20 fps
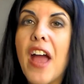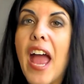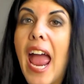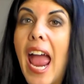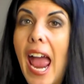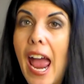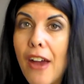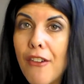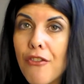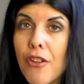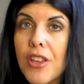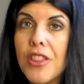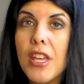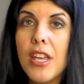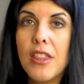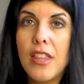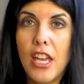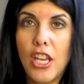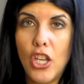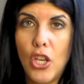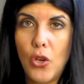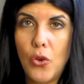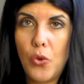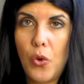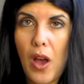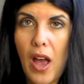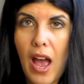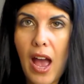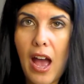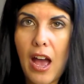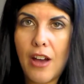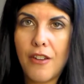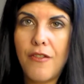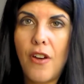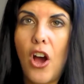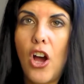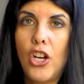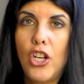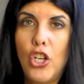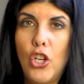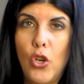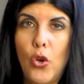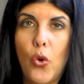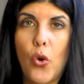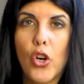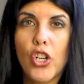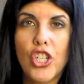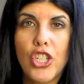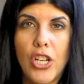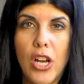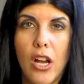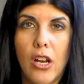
of everything that you have on your